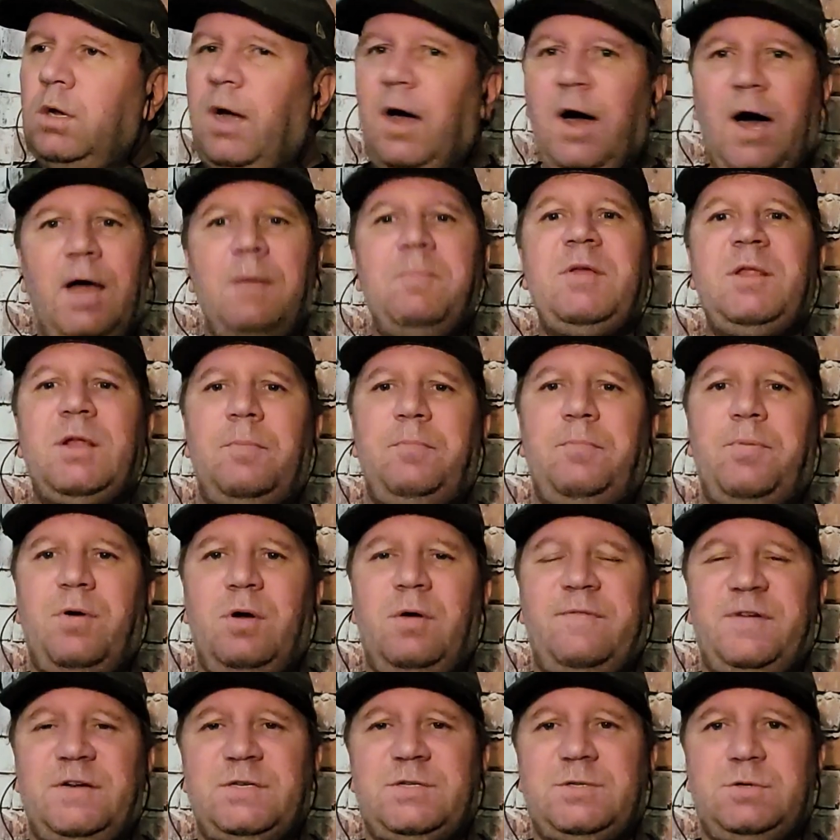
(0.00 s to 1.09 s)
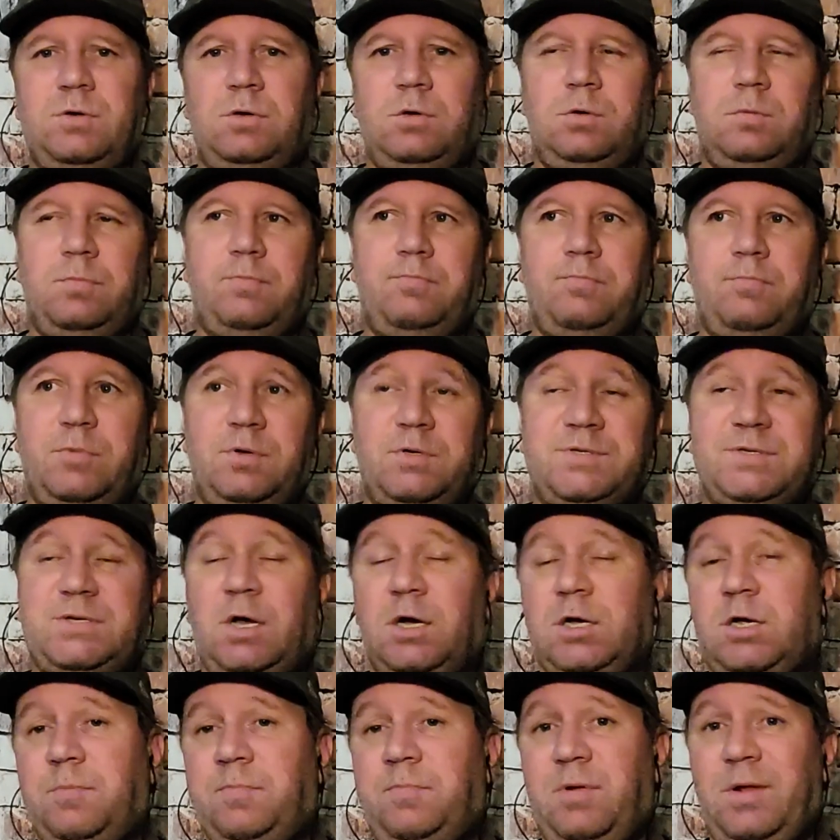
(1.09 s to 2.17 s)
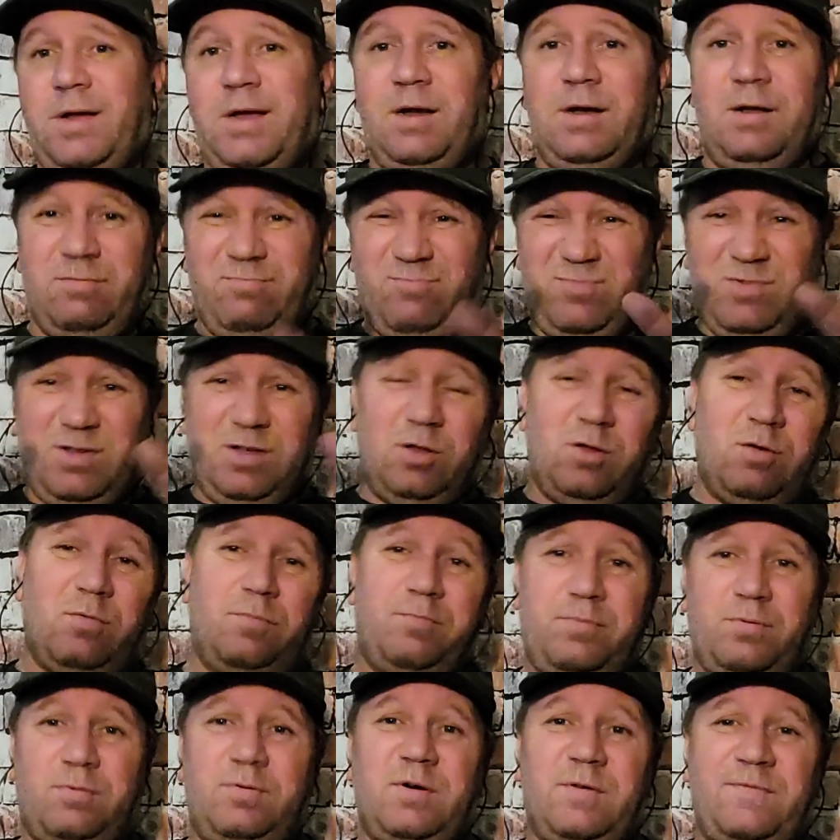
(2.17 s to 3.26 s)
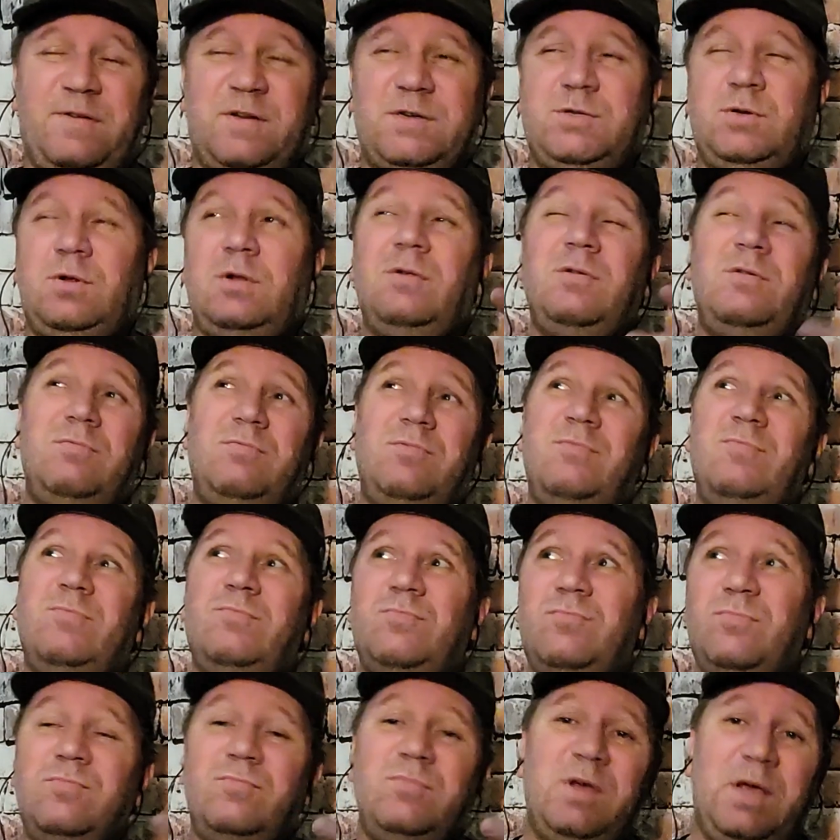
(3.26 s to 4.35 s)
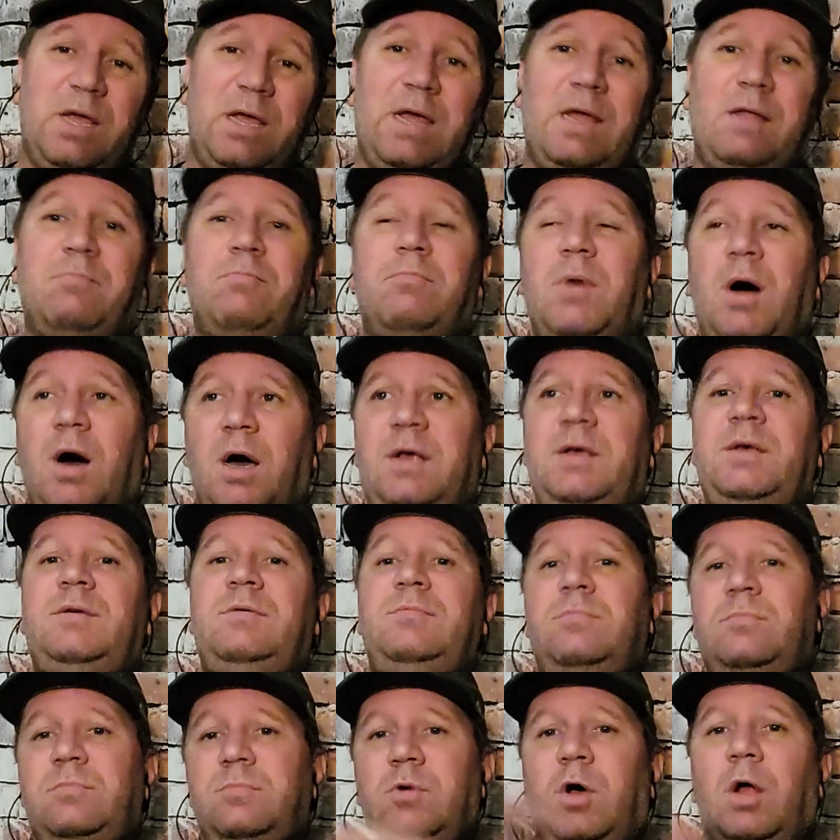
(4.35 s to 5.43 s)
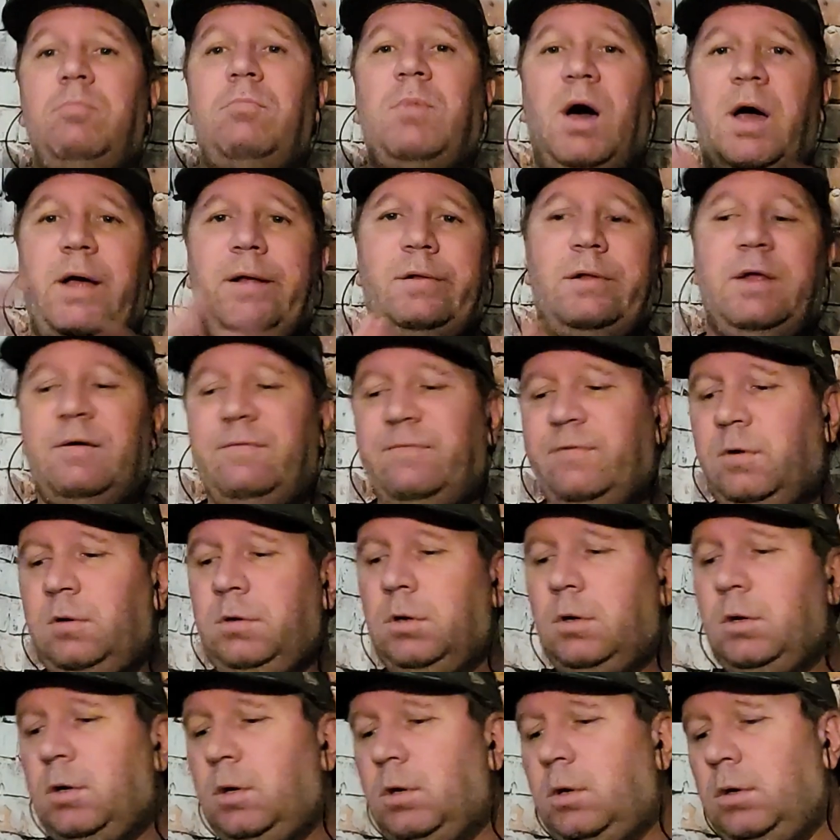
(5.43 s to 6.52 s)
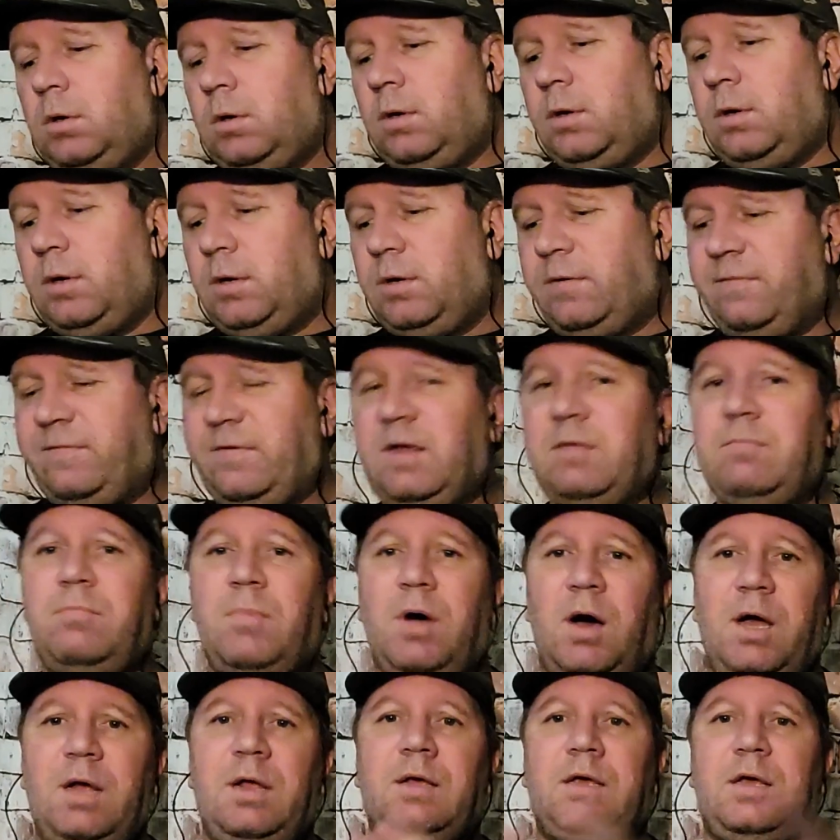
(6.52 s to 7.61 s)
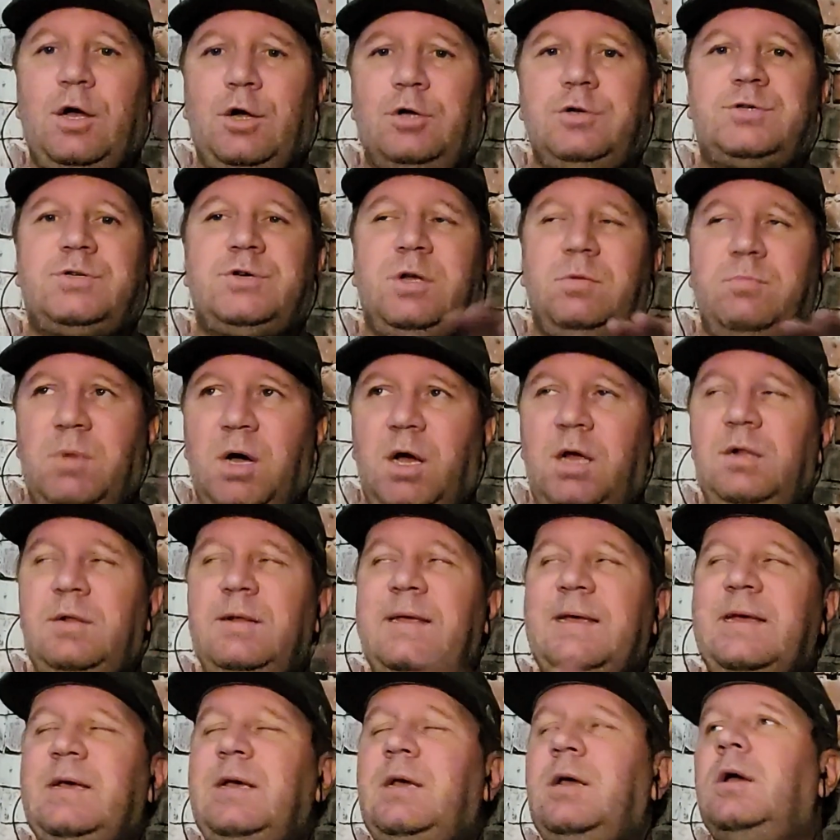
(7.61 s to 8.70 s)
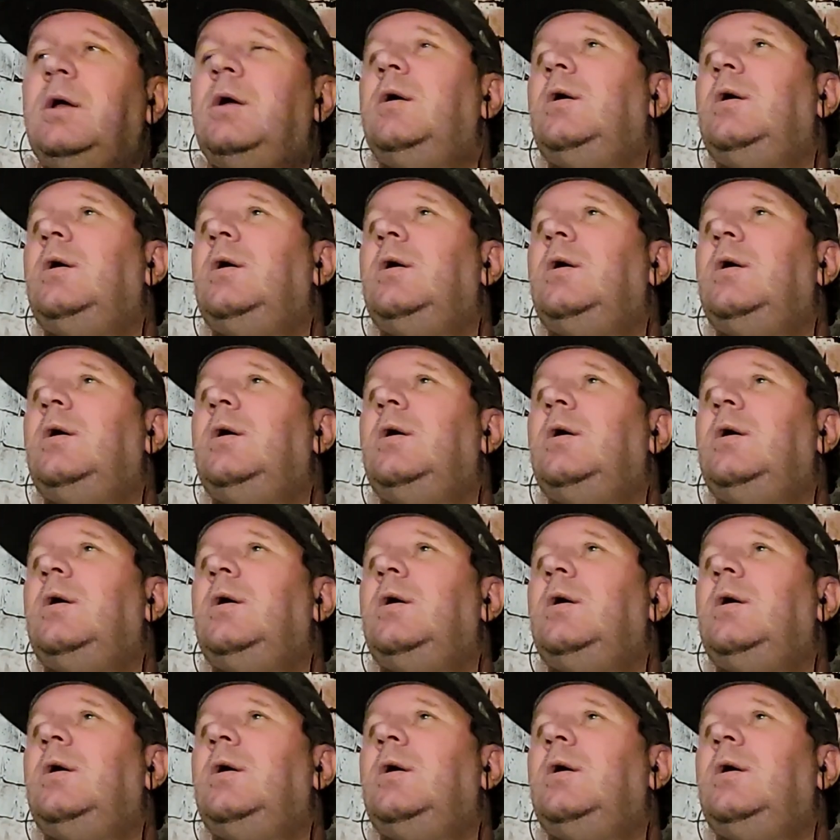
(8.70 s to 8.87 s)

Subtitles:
I've been a professional soccer player, professional on my level, in my country, in my league.